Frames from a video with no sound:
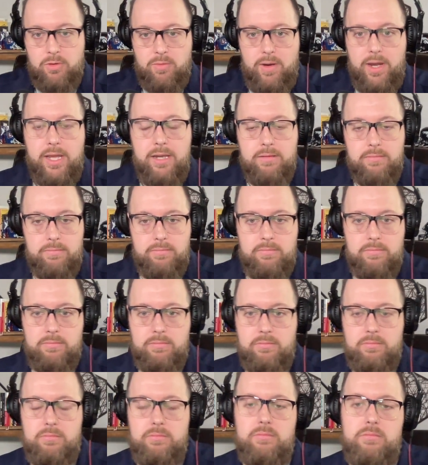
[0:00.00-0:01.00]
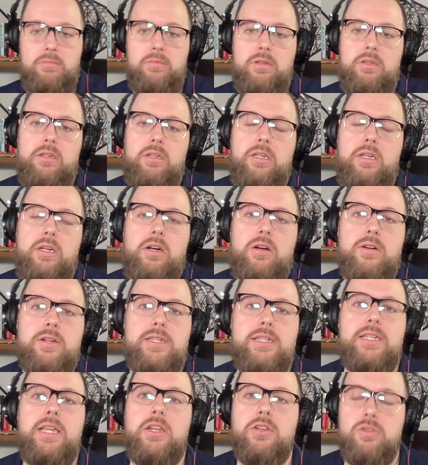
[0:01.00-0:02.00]
rate are
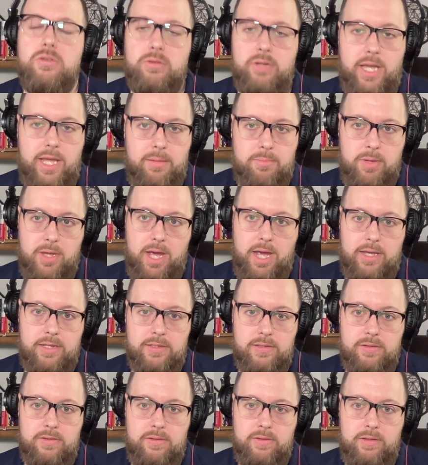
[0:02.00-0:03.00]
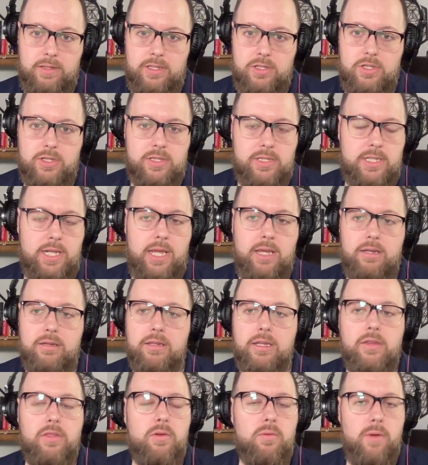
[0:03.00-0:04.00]
essential KPIs. And let's just say
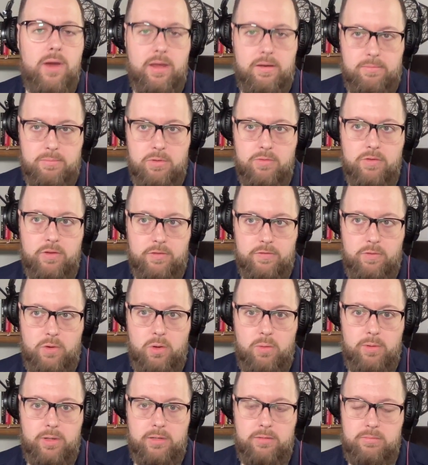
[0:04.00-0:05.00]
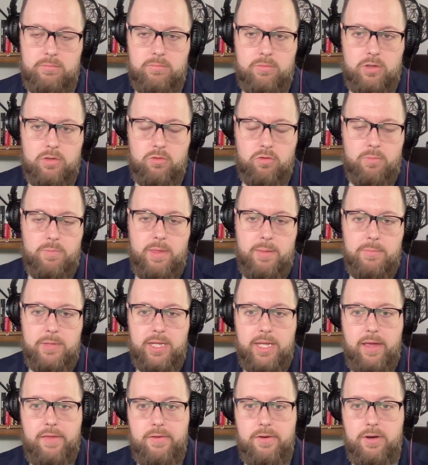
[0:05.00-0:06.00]
click-through rate moving forward. We're going to group them
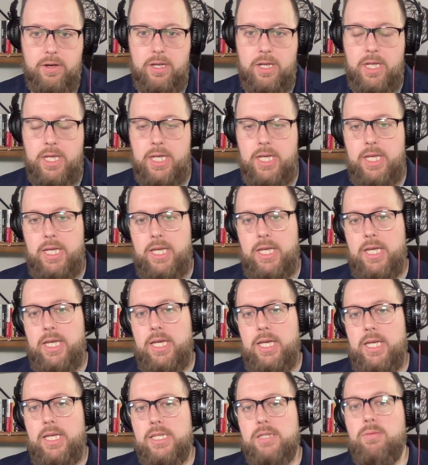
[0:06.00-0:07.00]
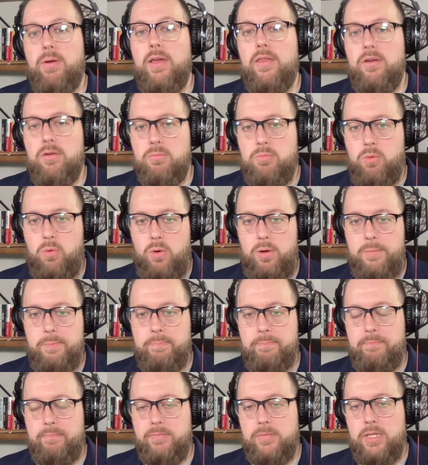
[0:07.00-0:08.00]
together. That's why they're important,
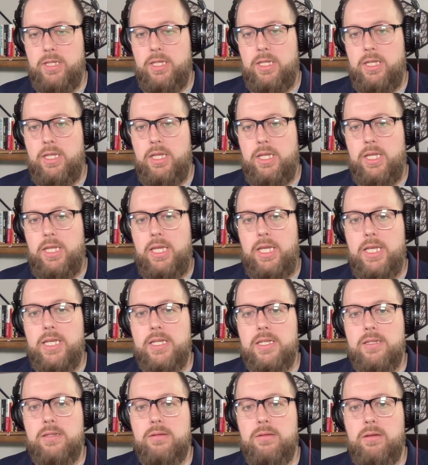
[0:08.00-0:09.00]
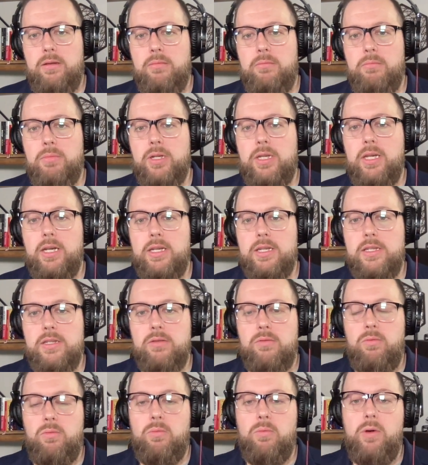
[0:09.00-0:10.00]
is because
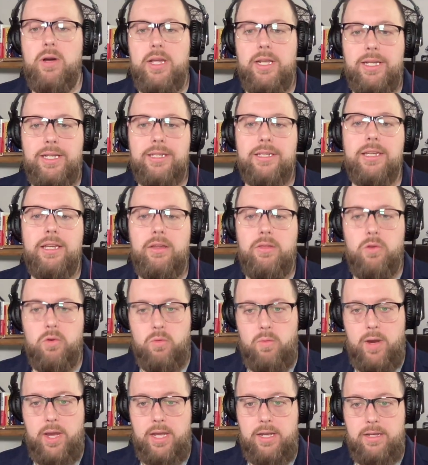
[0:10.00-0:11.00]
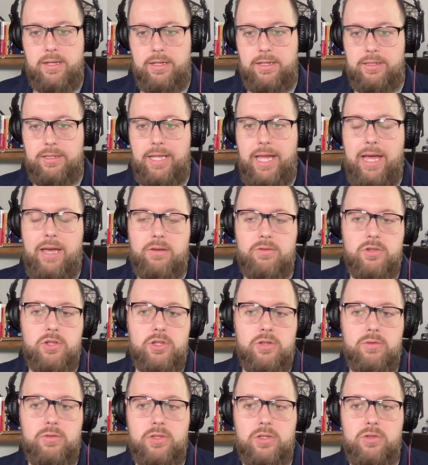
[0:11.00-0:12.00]
what click-through rate allows
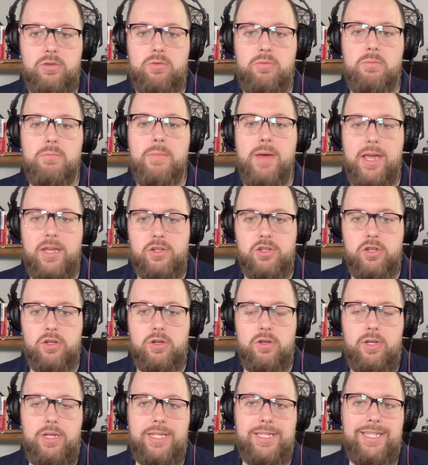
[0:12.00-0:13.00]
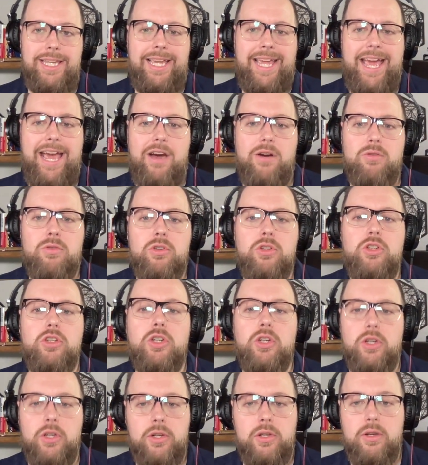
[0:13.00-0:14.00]
you to measure is like how
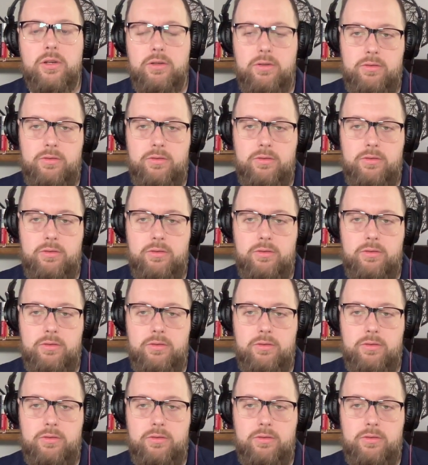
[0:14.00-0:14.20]
good